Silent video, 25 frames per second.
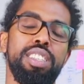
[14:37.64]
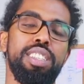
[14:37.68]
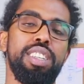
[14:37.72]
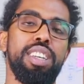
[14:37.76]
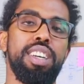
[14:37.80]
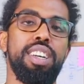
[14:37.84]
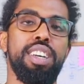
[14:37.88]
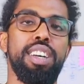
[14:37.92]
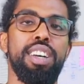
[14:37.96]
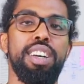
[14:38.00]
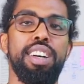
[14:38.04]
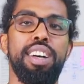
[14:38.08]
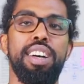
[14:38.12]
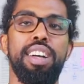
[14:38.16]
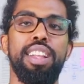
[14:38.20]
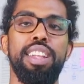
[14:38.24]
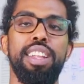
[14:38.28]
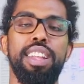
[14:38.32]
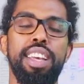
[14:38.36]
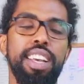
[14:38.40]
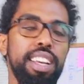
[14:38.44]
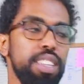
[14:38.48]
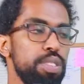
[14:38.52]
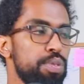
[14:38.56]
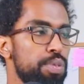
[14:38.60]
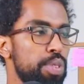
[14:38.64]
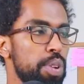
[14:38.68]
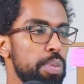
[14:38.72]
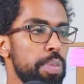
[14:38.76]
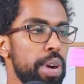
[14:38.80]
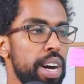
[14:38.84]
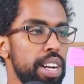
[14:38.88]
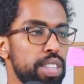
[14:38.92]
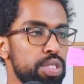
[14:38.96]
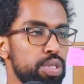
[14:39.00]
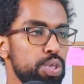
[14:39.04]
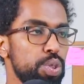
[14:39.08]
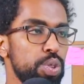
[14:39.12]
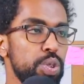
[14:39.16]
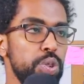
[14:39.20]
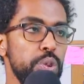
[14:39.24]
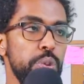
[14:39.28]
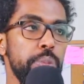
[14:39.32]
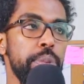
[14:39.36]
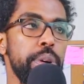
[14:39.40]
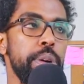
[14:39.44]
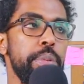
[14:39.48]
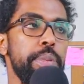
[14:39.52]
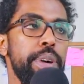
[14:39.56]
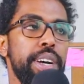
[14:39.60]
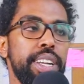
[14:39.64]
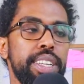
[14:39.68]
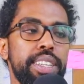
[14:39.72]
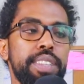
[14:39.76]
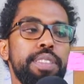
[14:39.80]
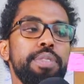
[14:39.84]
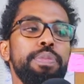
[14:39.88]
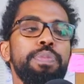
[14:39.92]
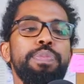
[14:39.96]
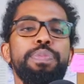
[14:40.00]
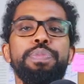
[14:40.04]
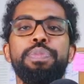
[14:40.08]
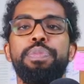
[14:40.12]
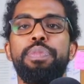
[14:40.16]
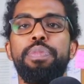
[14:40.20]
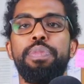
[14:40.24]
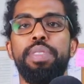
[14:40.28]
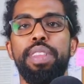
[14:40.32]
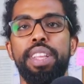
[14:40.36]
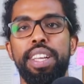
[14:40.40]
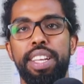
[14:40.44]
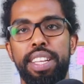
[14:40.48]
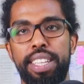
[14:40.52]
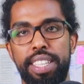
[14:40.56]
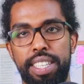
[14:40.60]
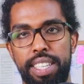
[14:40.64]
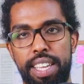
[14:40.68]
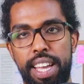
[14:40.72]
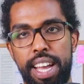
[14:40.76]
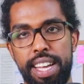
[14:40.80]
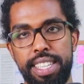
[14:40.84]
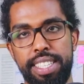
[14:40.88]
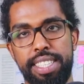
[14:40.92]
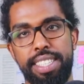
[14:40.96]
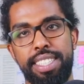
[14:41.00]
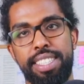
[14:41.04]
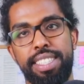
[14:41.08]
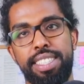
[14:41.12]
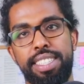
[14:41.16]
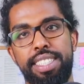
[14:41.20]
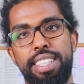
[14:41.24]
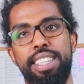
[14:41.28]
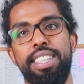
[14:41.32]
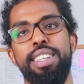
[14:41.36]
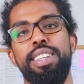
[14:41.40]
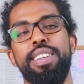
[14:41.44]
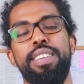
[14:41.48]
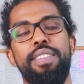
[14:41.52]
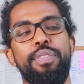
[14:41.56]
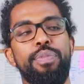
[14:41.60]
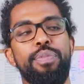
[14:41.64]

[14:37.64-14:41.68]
learned from Andrew Huberman. Yes,